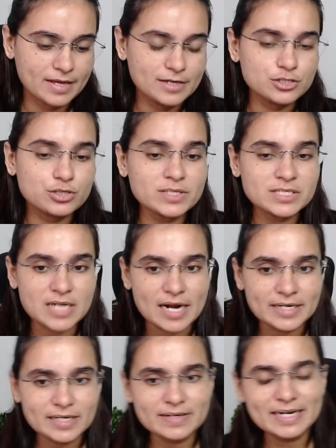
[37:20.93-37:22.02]
So I
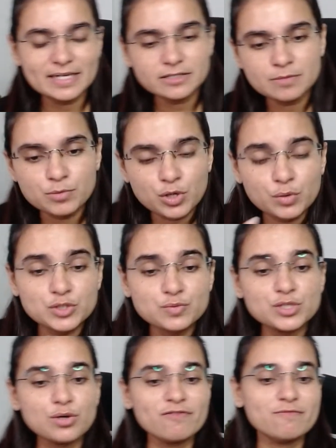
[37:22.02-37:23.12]
started reading the book which
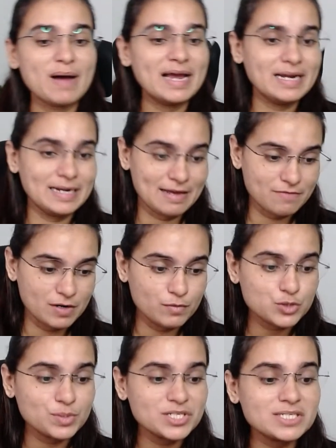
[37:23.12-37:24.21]
was of my level,
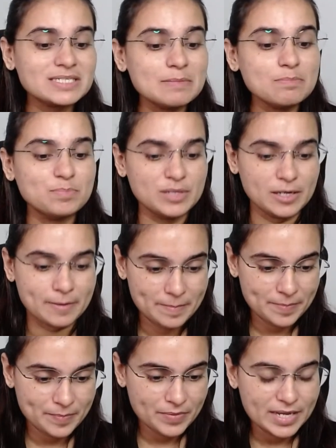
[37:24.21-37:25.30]
which was simple.
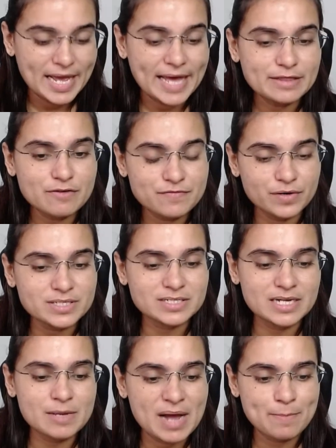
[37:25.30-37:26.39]
And the first
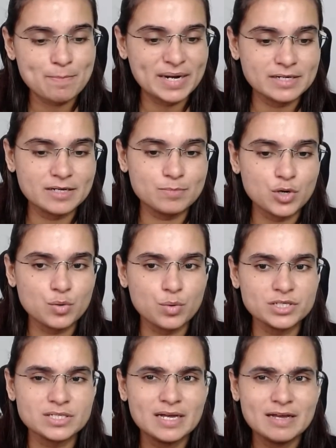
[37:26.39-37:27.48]
time I picked a book
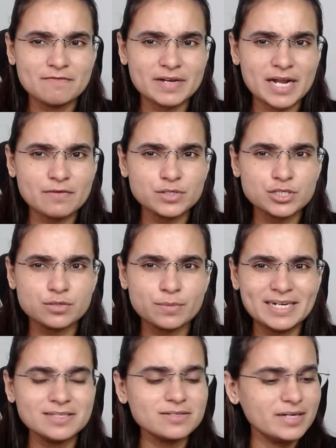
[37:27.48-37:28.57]
was when I was
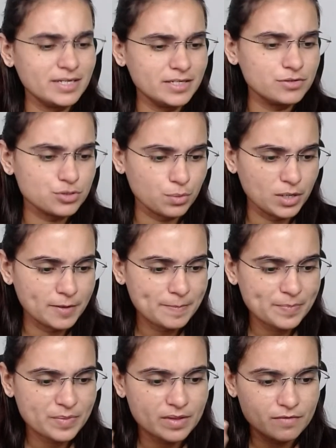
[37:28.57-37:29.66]
23 years old.
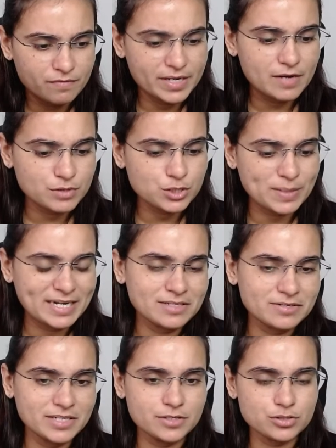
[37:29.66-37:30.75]
When I was
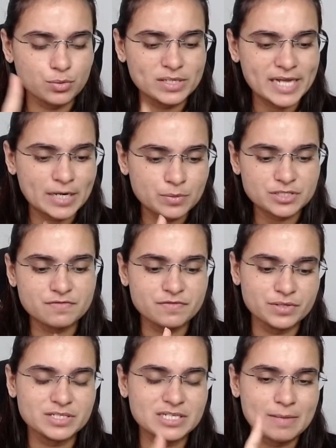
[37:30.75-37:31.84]
23 years old, that was the
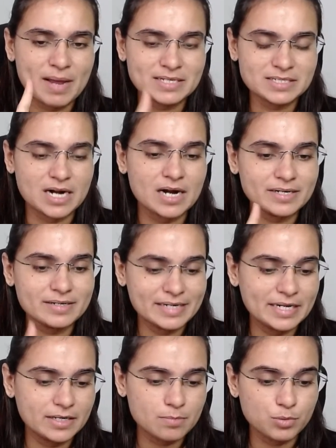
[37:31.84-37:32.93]
first time I started
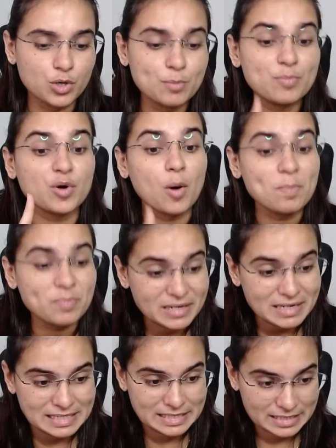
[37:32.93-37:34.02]
reading a book
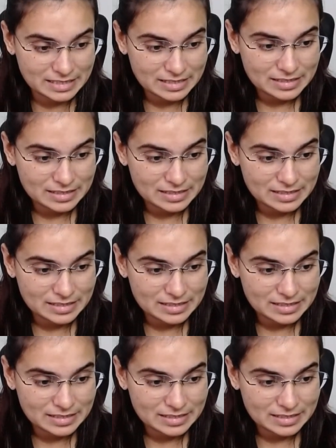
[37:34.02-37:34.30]
properly.